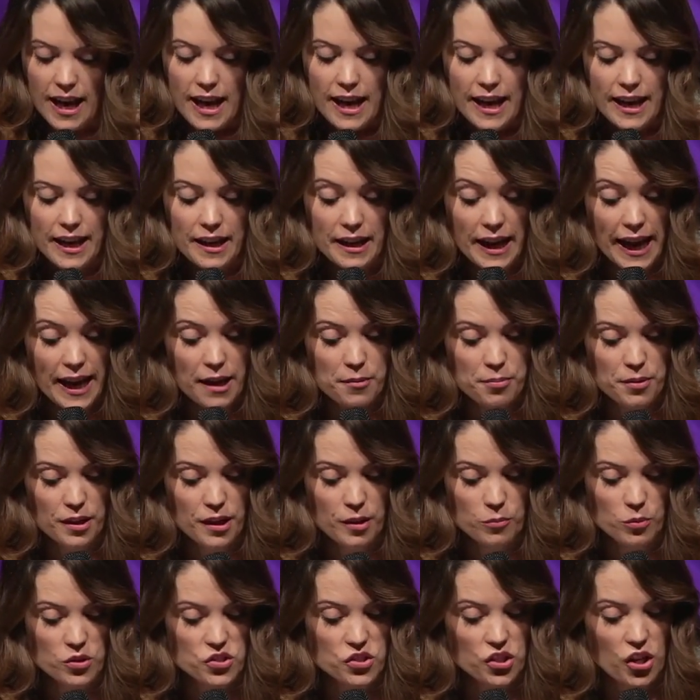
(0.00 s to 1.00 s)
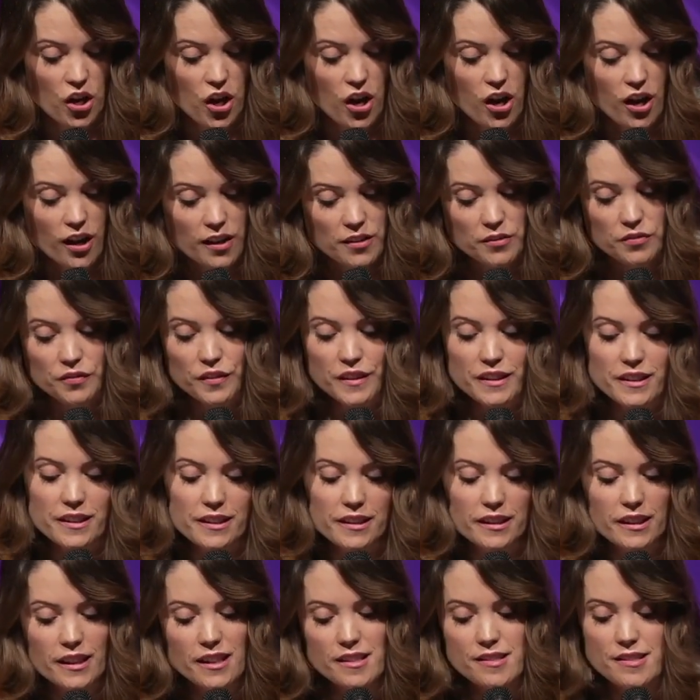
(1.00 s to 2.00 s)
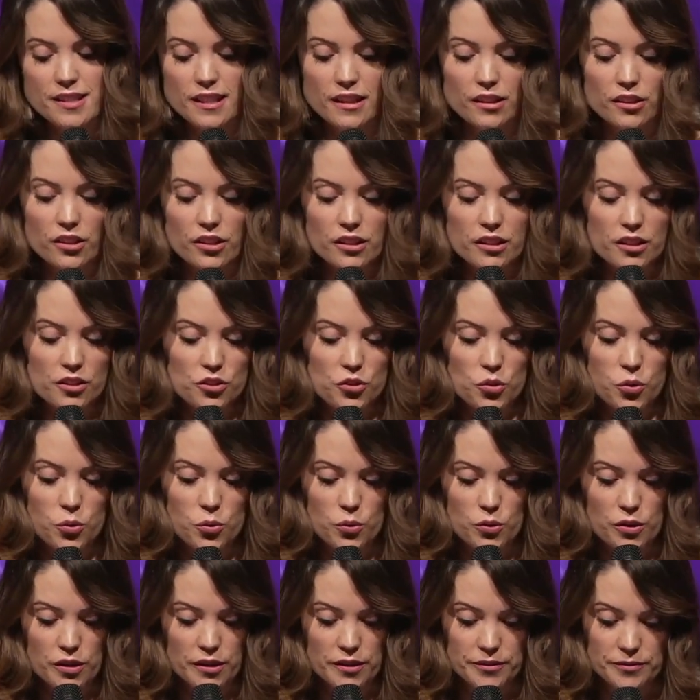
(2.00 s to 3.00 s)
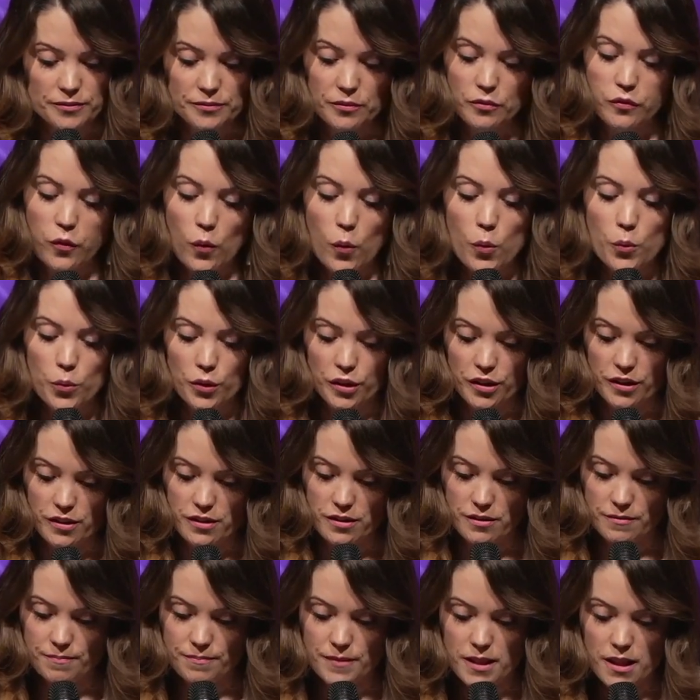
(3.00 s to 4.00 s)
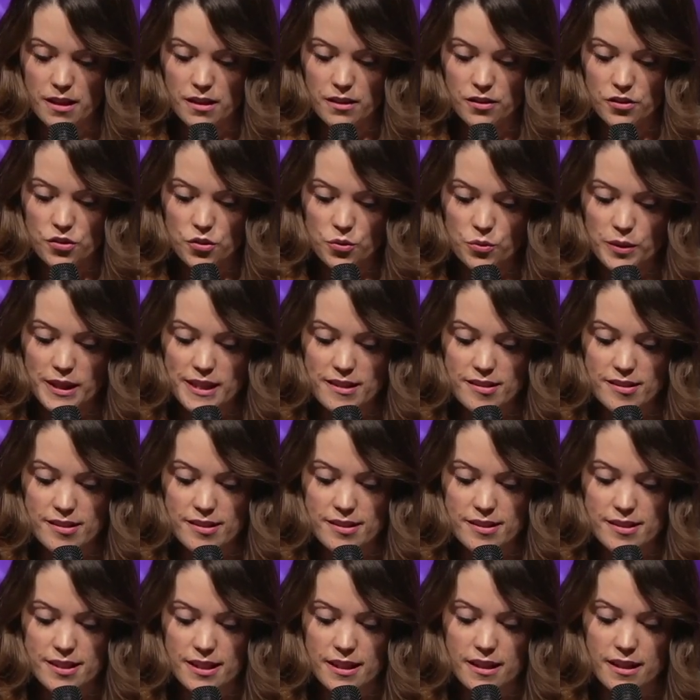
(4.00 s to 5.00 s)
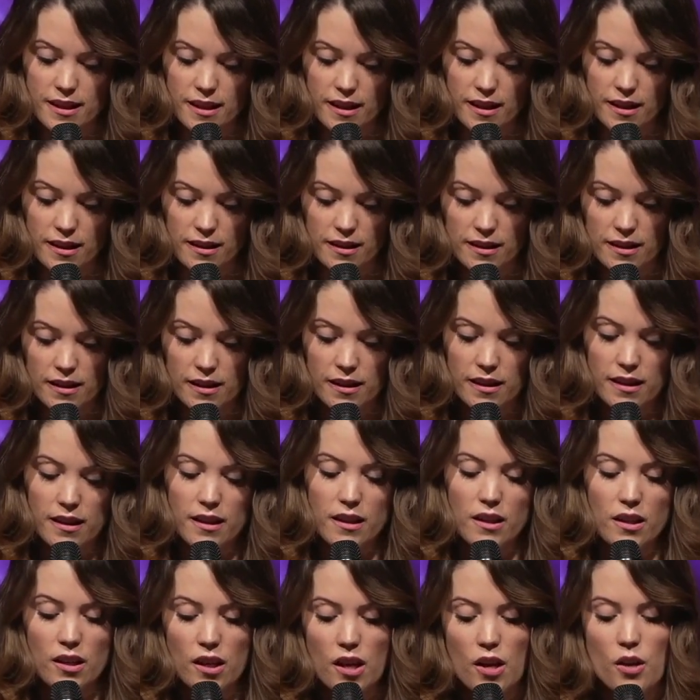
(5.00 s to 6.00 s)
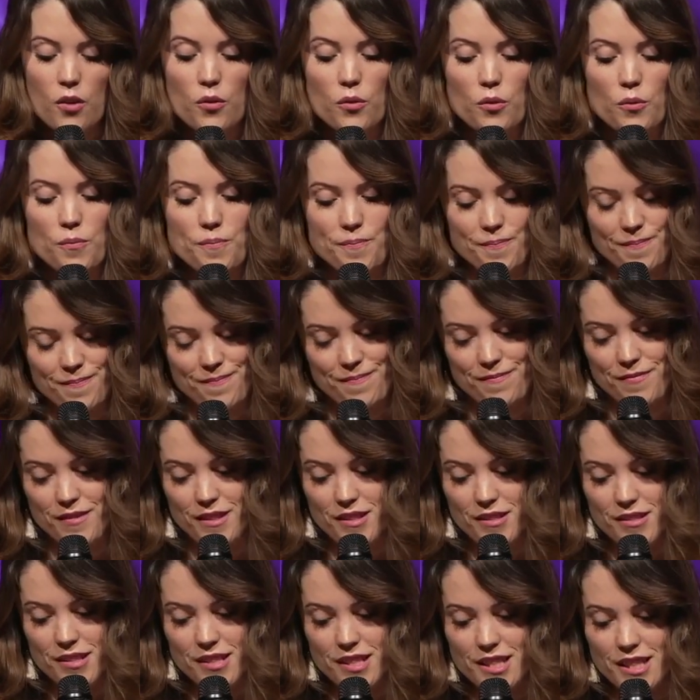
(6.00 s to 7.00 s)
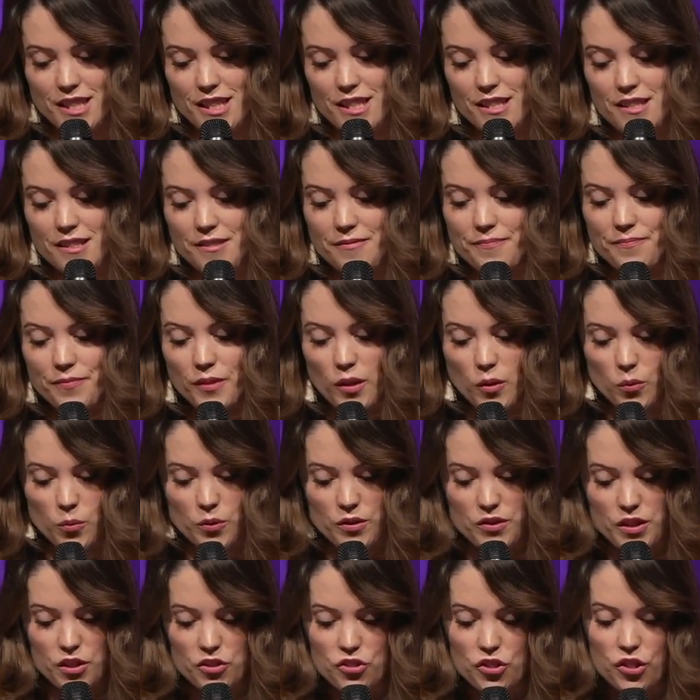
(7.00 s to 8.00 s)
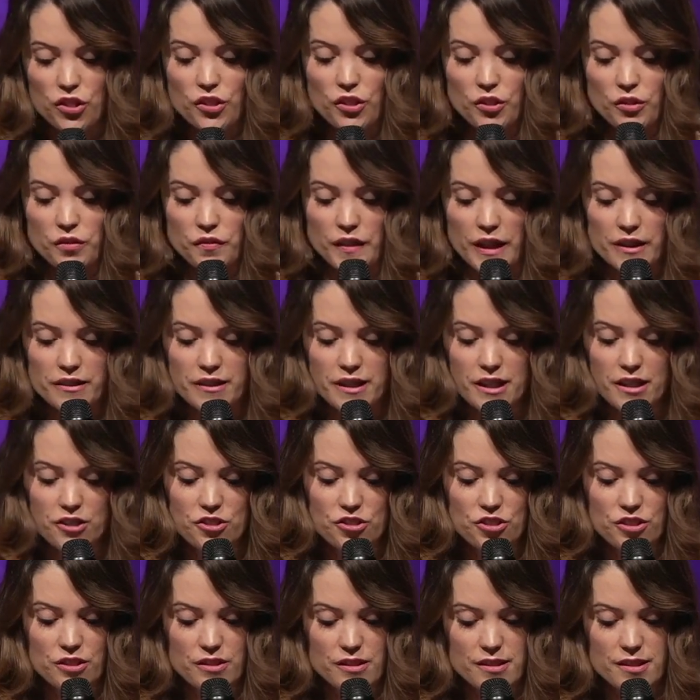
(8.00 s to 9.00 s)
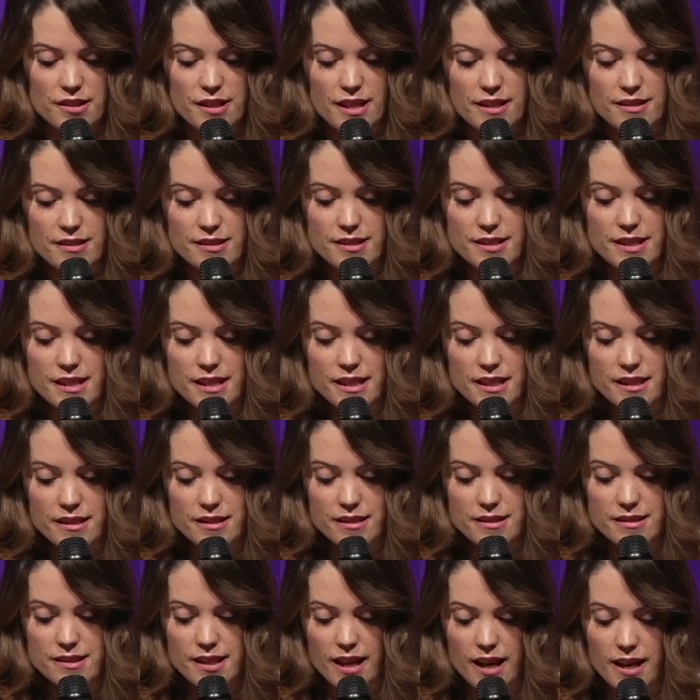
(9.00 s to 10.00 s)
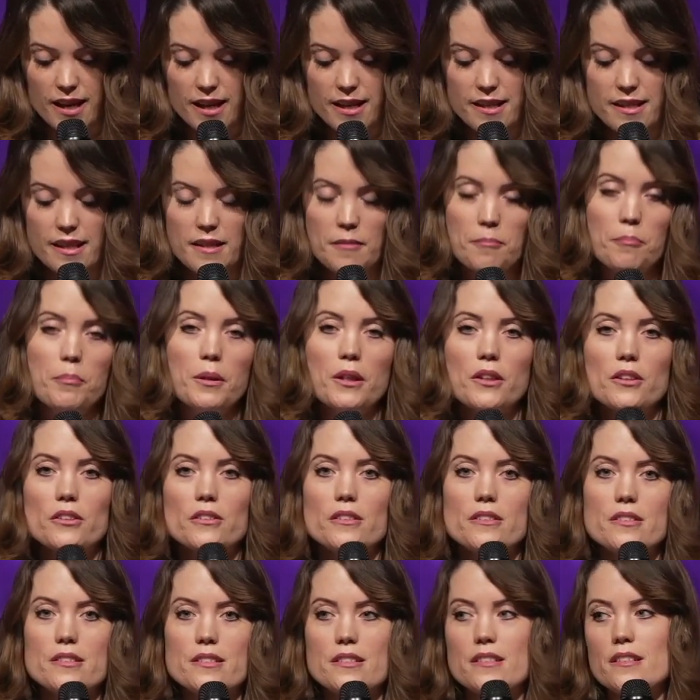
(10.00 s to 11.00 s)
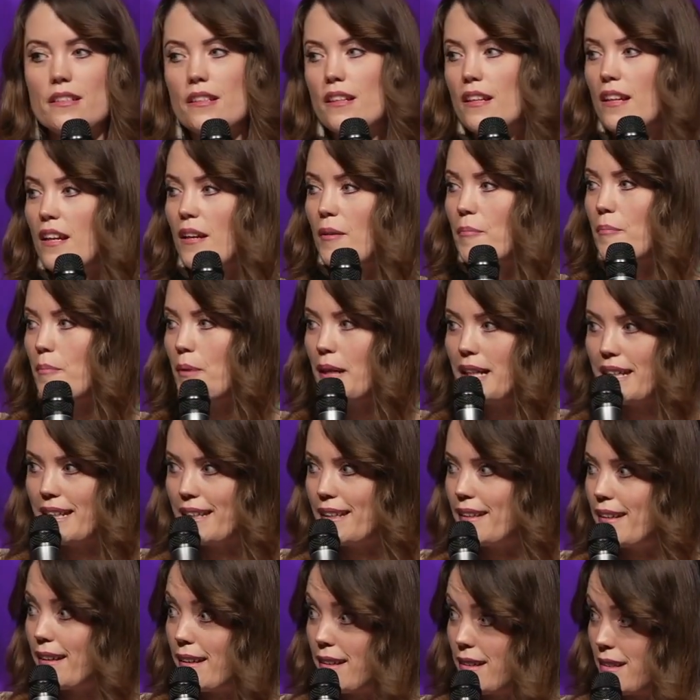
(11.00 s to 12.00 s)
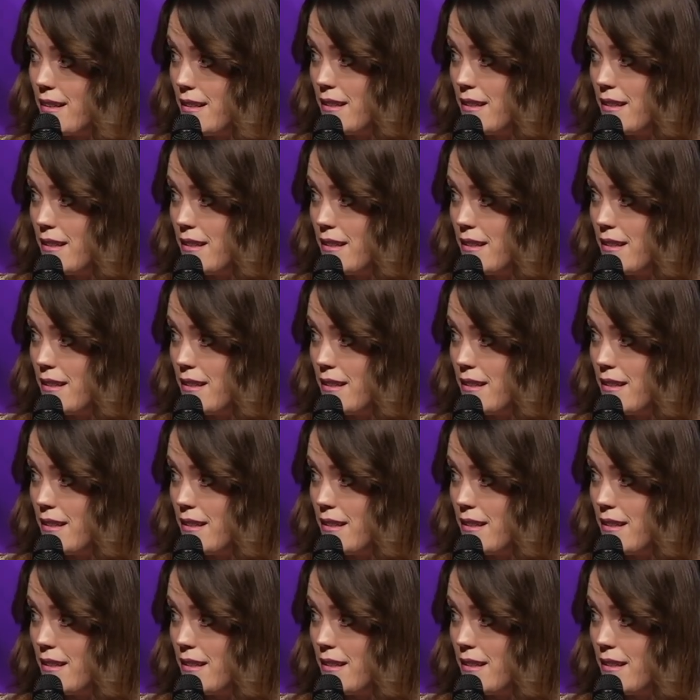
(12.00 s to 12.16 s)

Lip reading: And Abraham was confidently, it said, looking forward to a city, listen to this, with eternal foundations, a city designed and built by God.